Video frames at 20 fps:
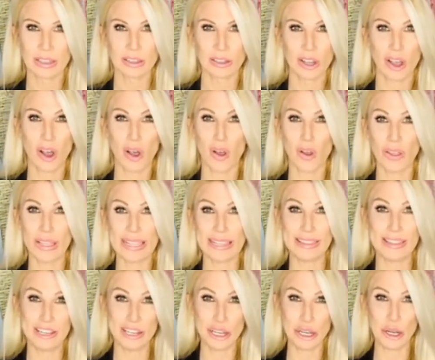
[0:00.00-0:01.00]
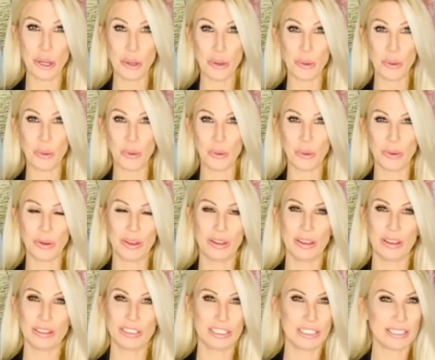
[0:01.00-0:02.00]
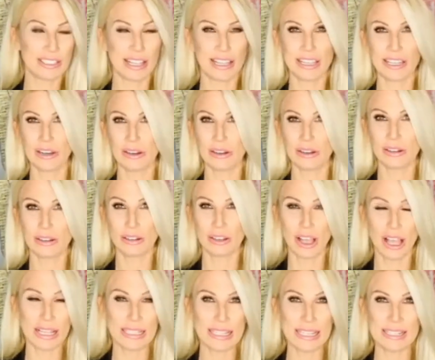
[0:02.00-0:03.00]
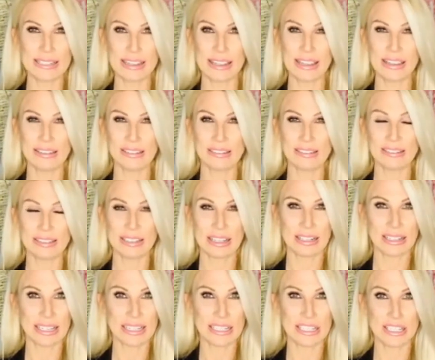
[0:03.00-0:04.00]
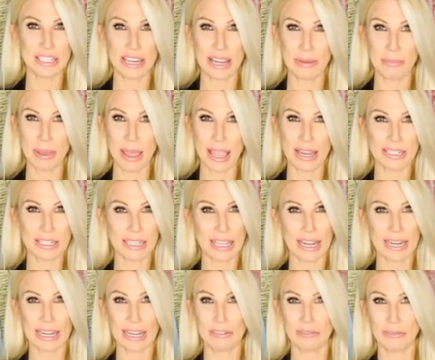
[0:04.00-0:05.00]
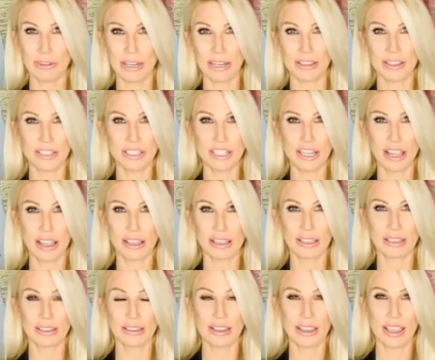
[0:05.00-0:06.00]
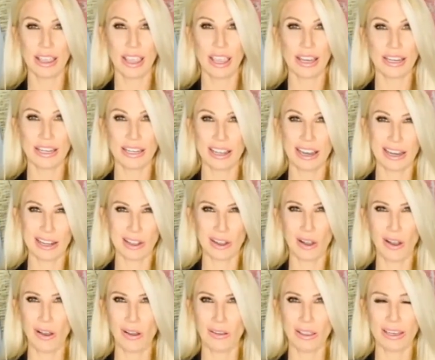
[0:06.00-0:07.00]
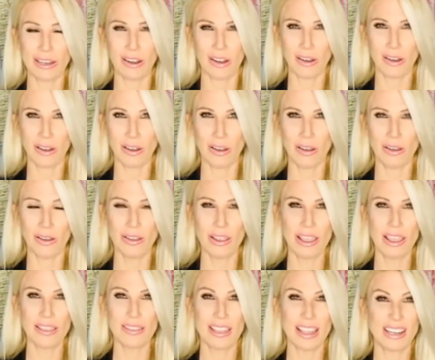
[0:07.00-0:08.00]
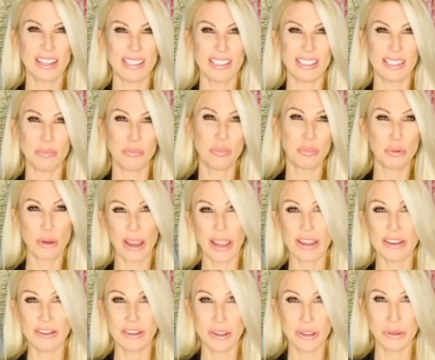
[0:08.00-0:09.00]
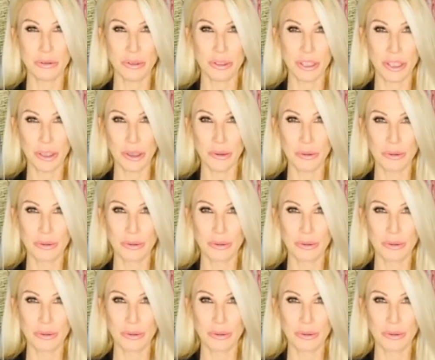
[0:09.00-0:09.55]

call in the new. Just like your closet that gets jam-packed, you got to get rid of the junk, and you got to call in all that is the brand new you.